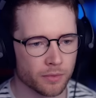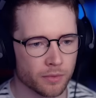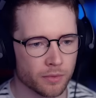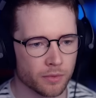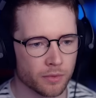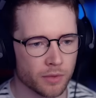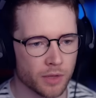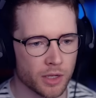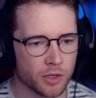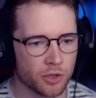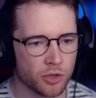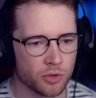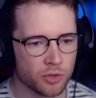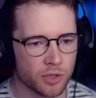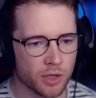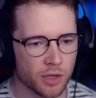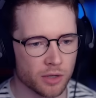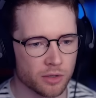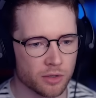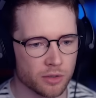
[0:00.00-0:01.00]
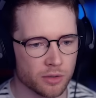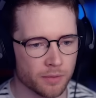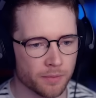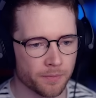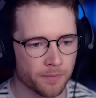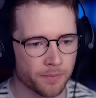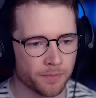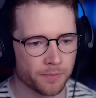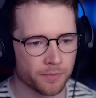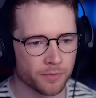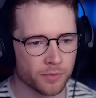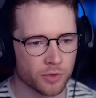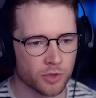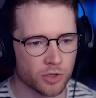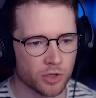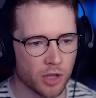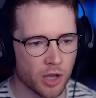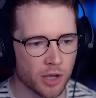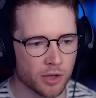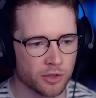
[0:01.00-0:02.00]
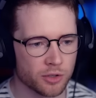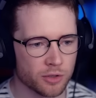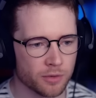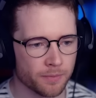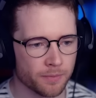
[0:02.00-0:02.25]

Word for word: Need to use this slice.